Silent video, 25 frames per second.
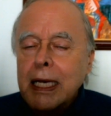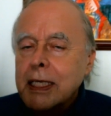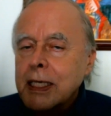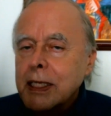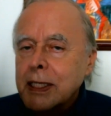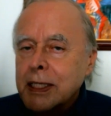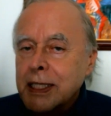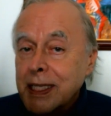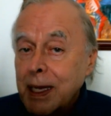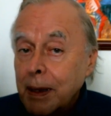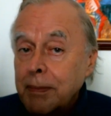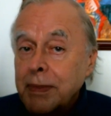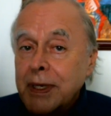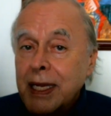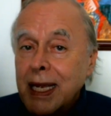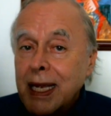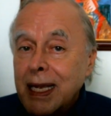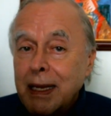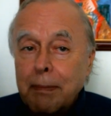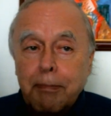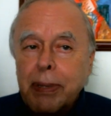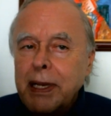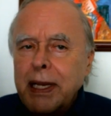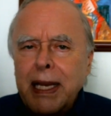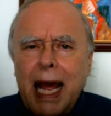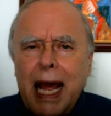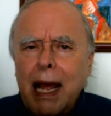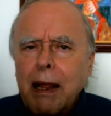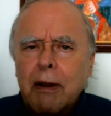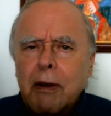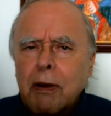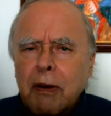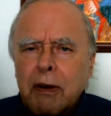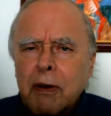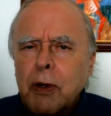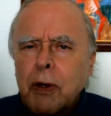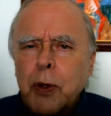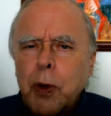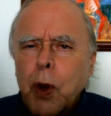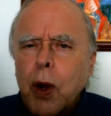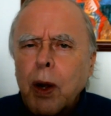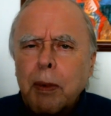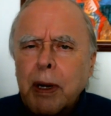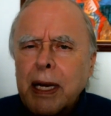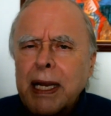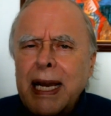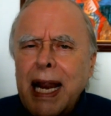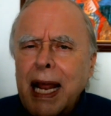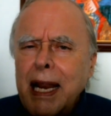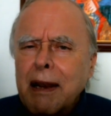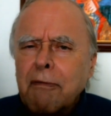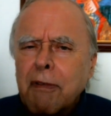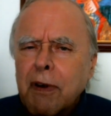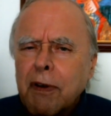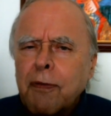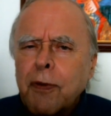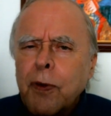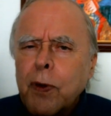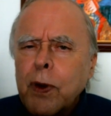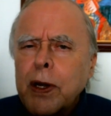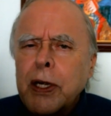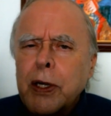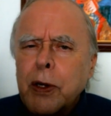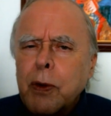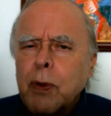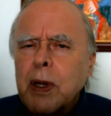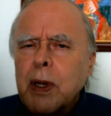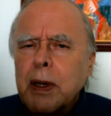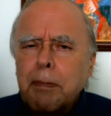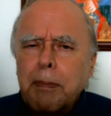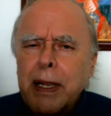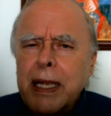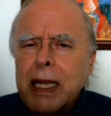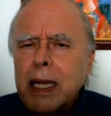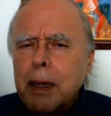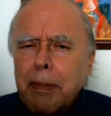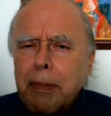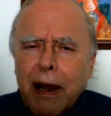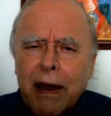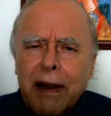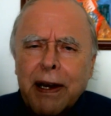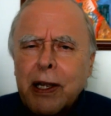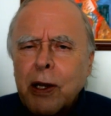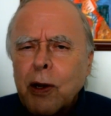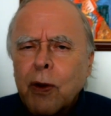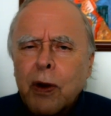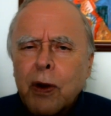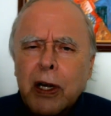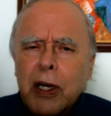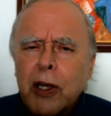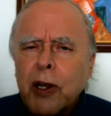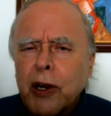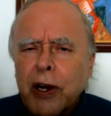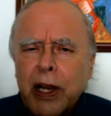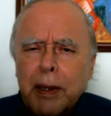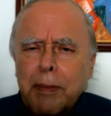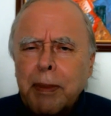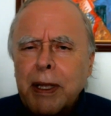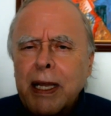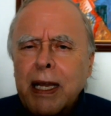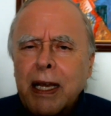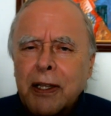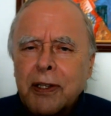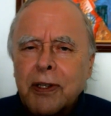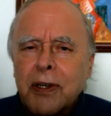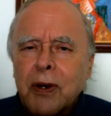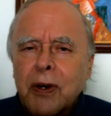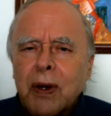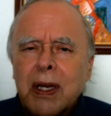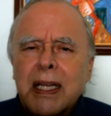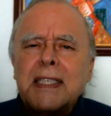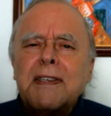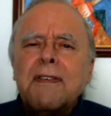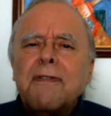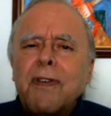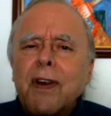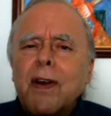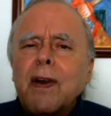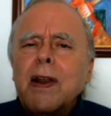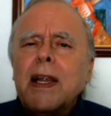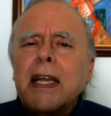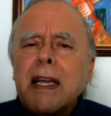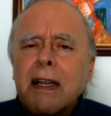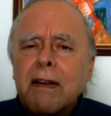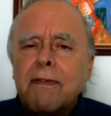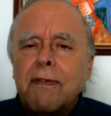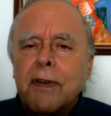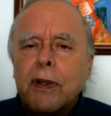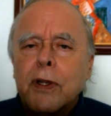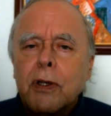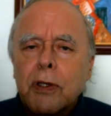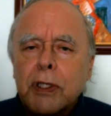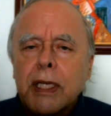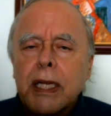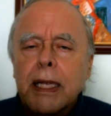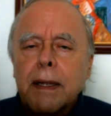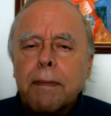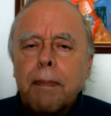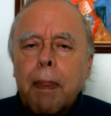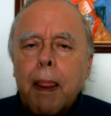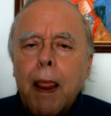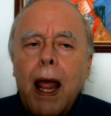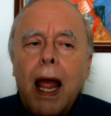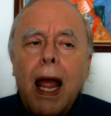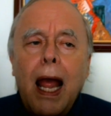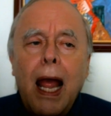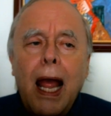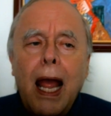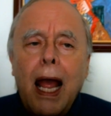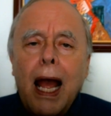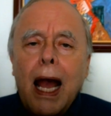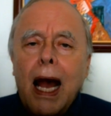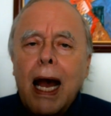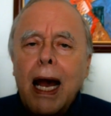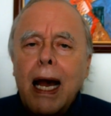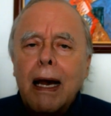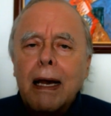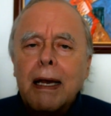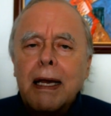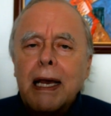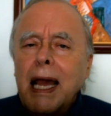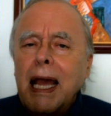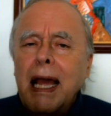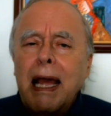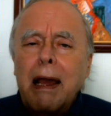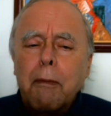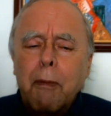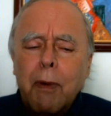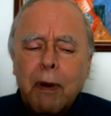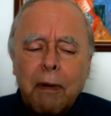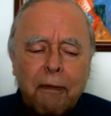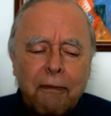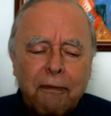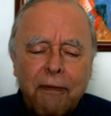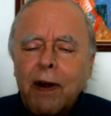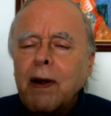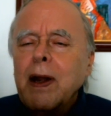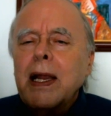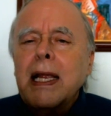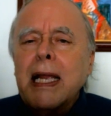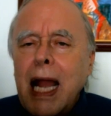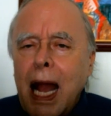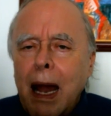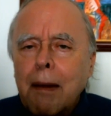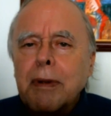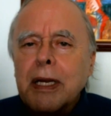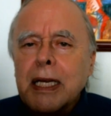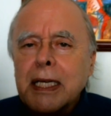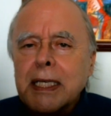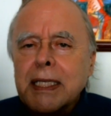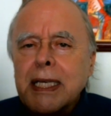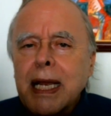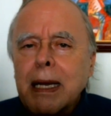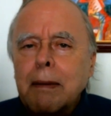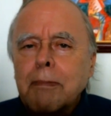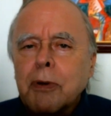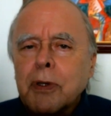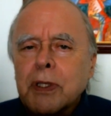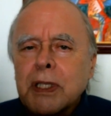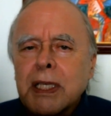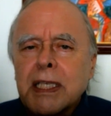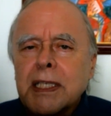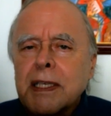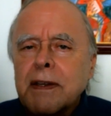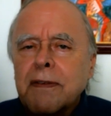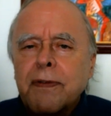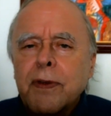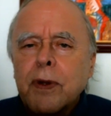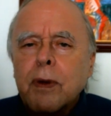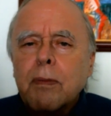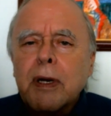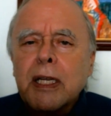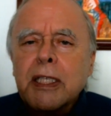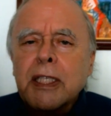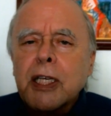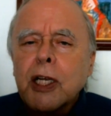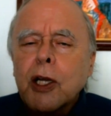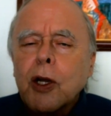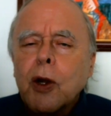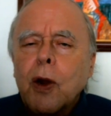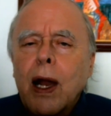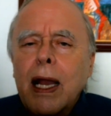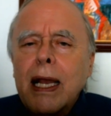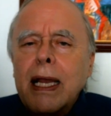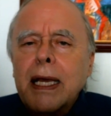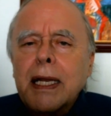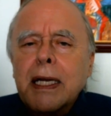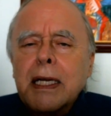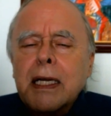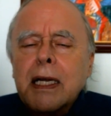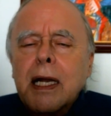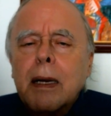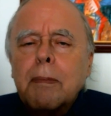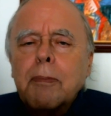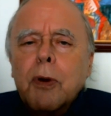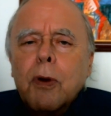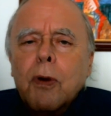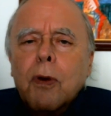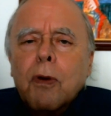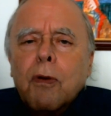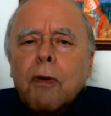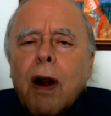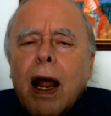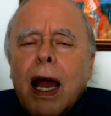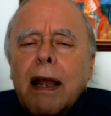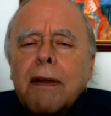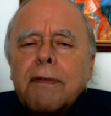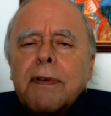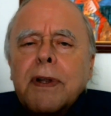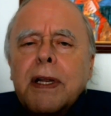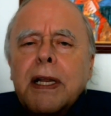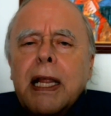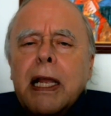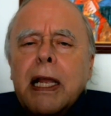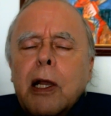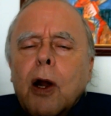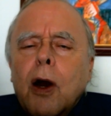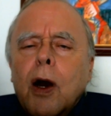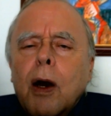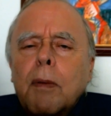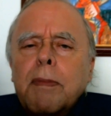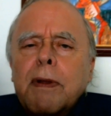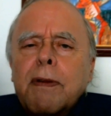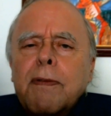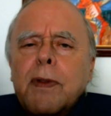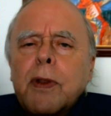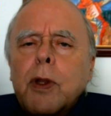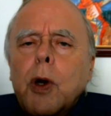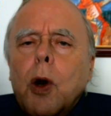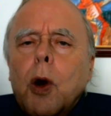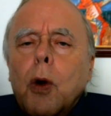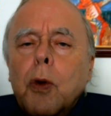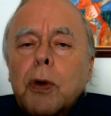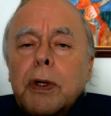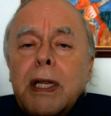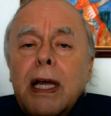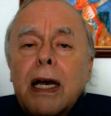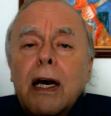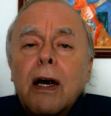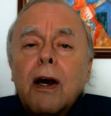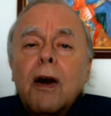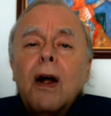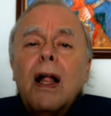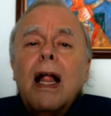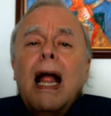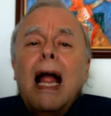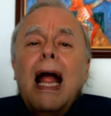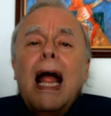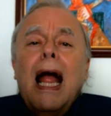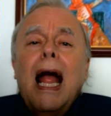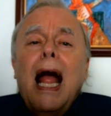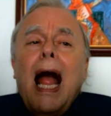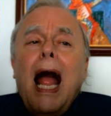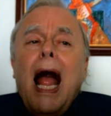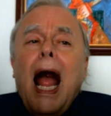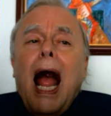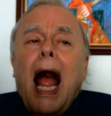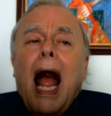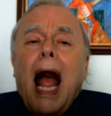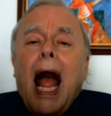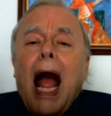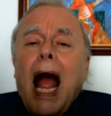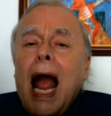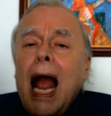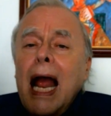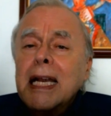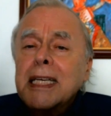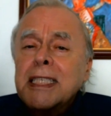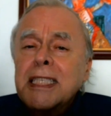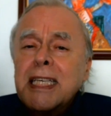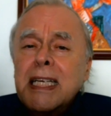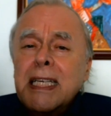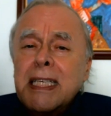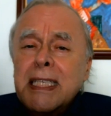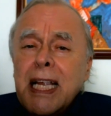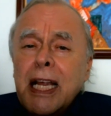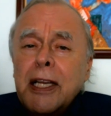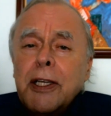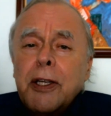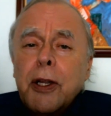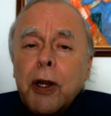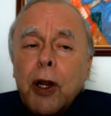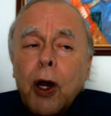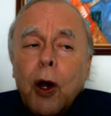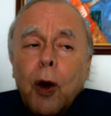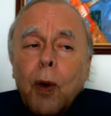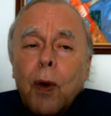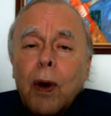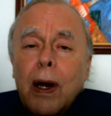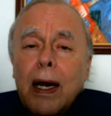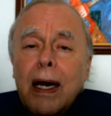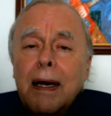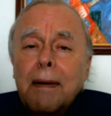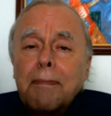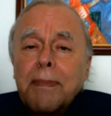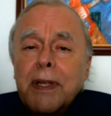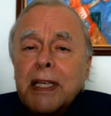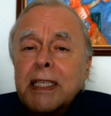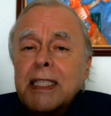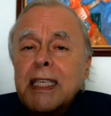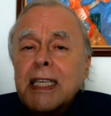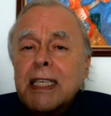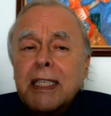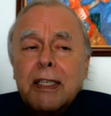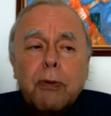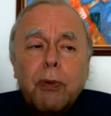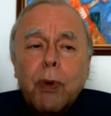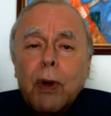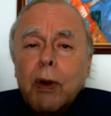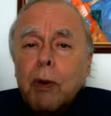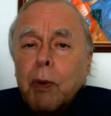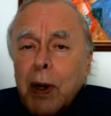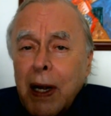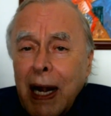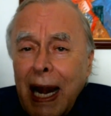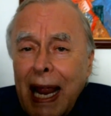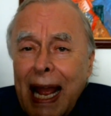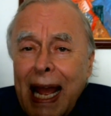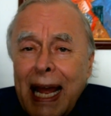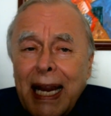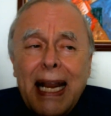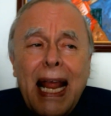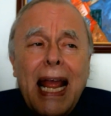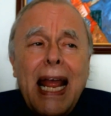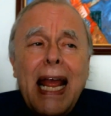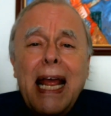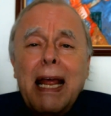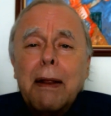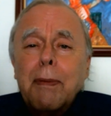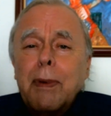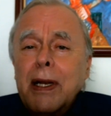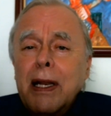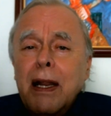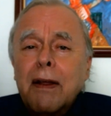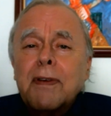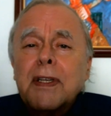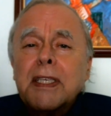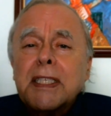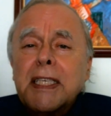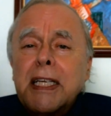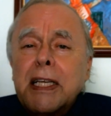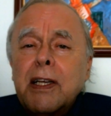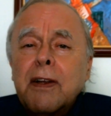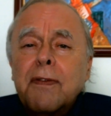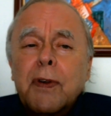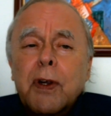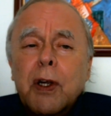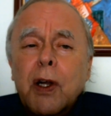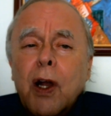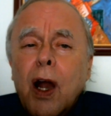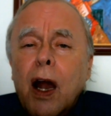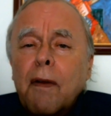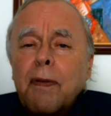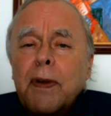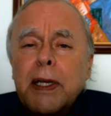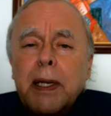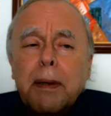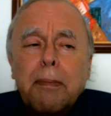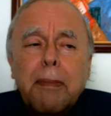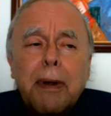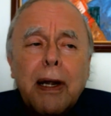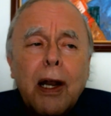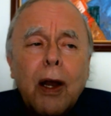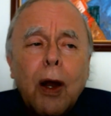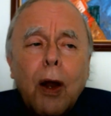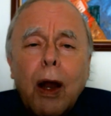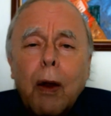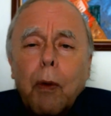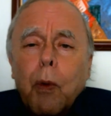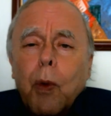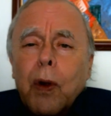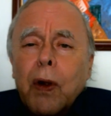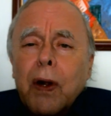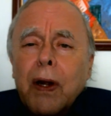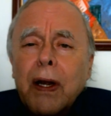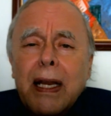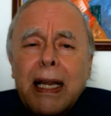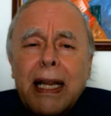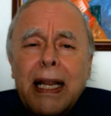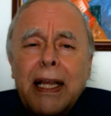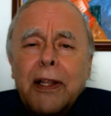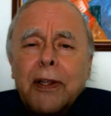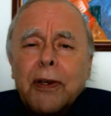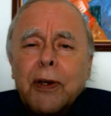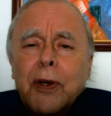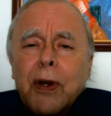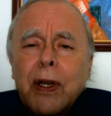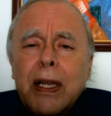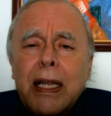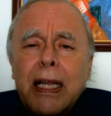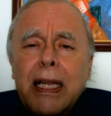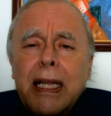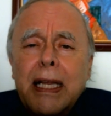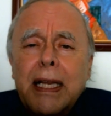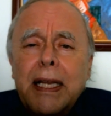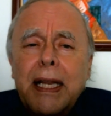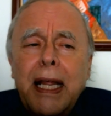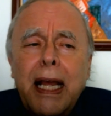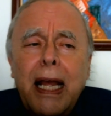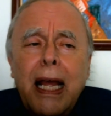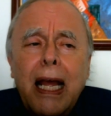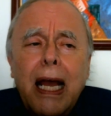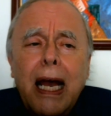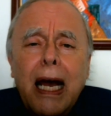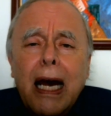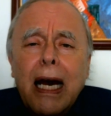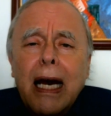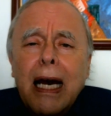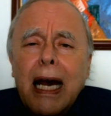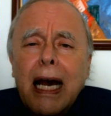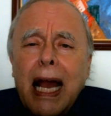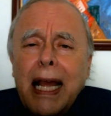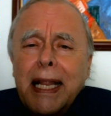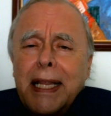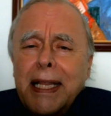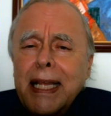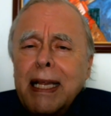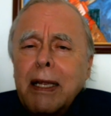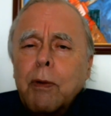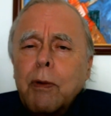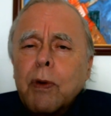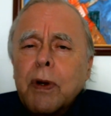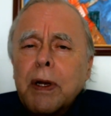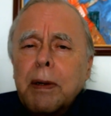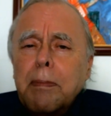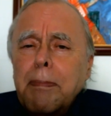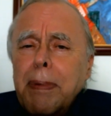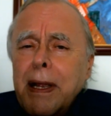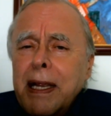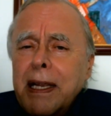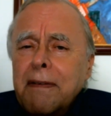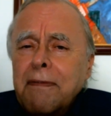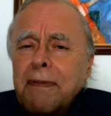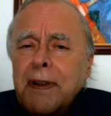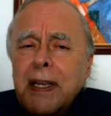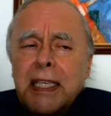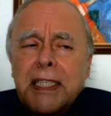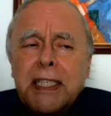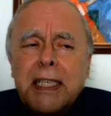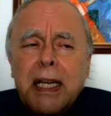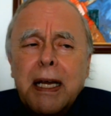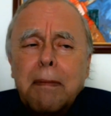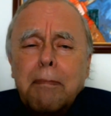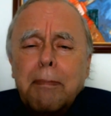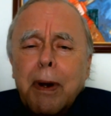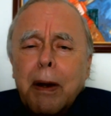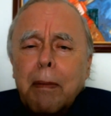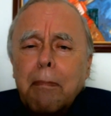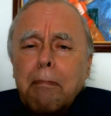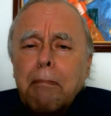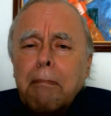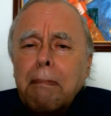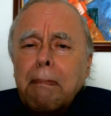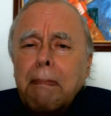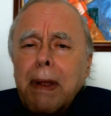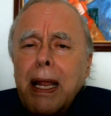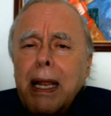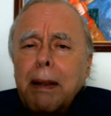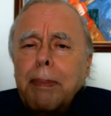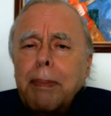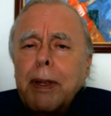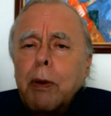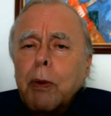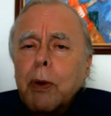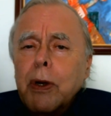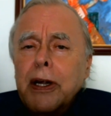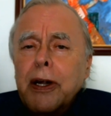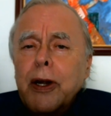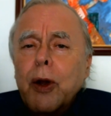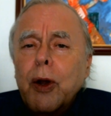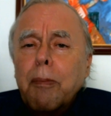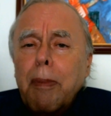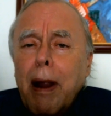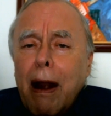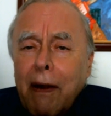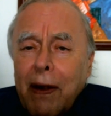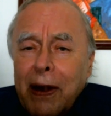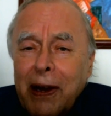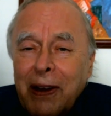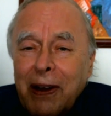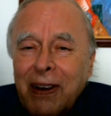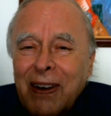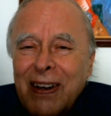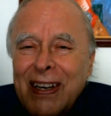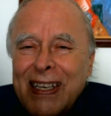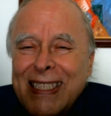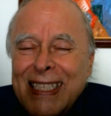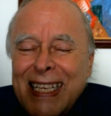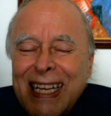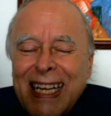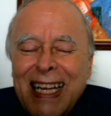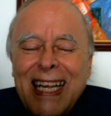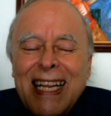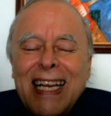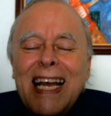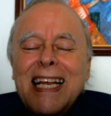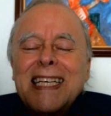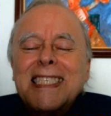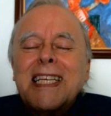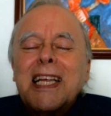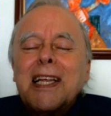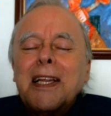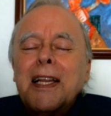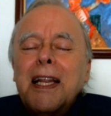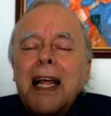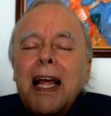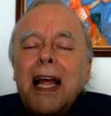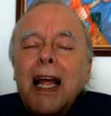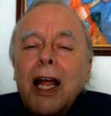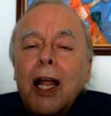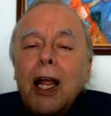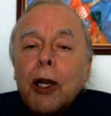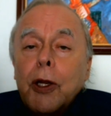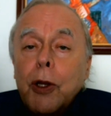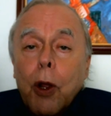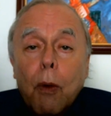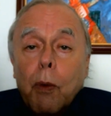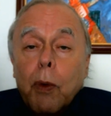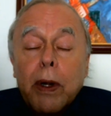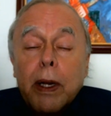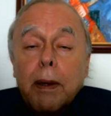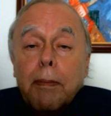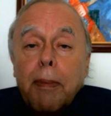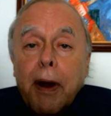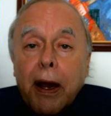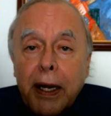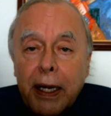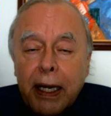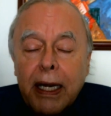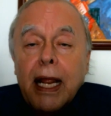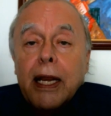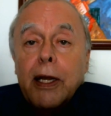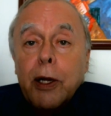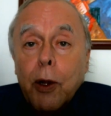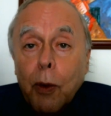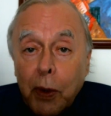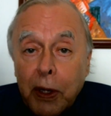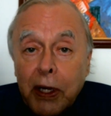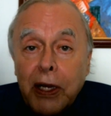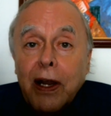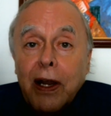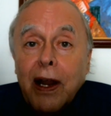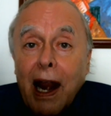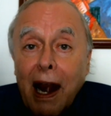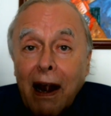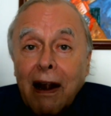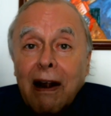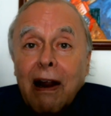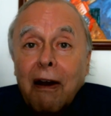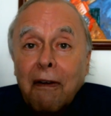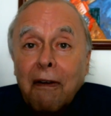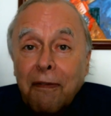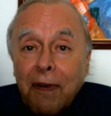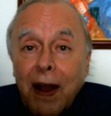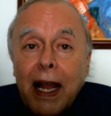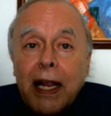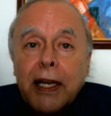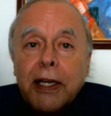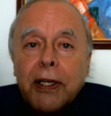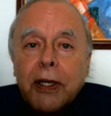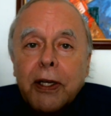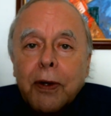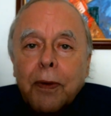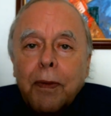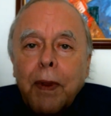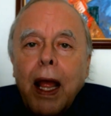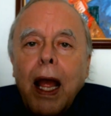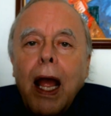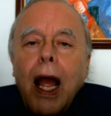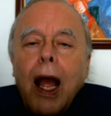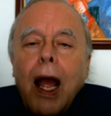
Sometimes, but normally not referring to it being a barrio or a corregimiento. It's very confusing. Very common example. Just a few months ago, I had a couple arrived, called me from the hotel. And she said, you know, this is where we're at, and we'd love to see you for coffee tomorrow. We're either in, I think we're in Vista, but maybe we're in El Barrio. And I said, don't worry about it. I know where you are. I'll find you.